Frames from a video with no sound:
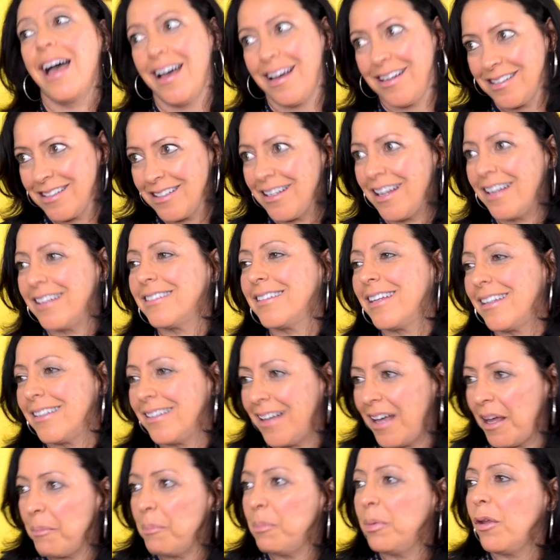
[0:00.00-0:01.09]
how'd you like that
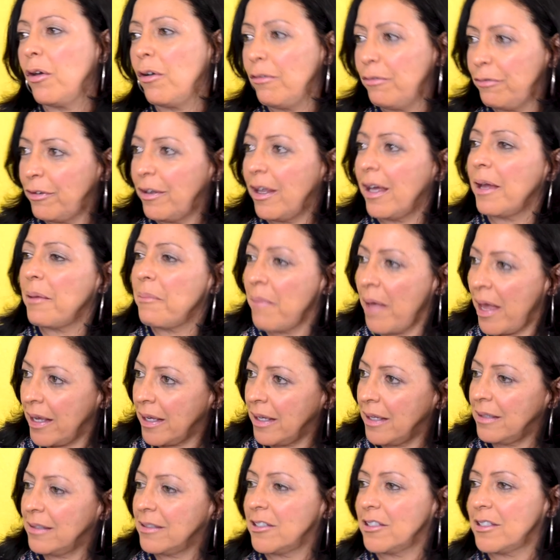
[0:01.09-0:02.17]
line? Blow, fly,
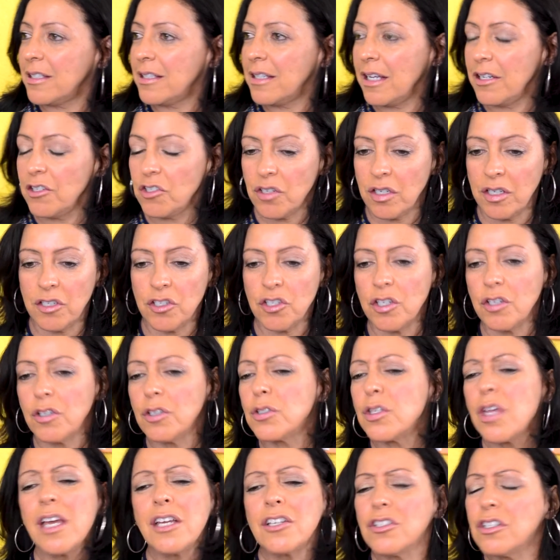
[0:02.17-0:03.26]
maggot, gestation. And she goes,
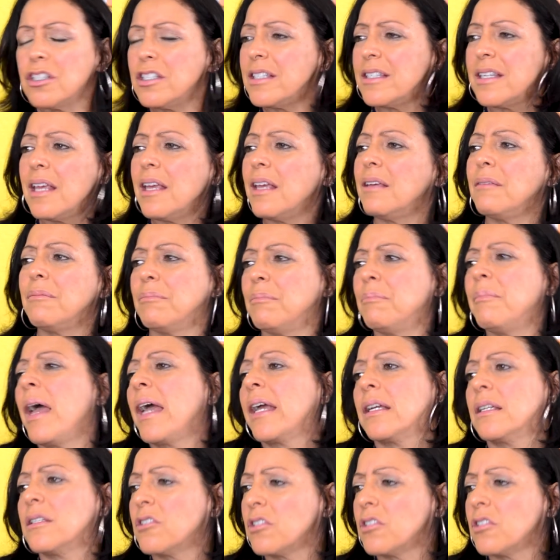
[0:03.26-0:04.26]
just say maggot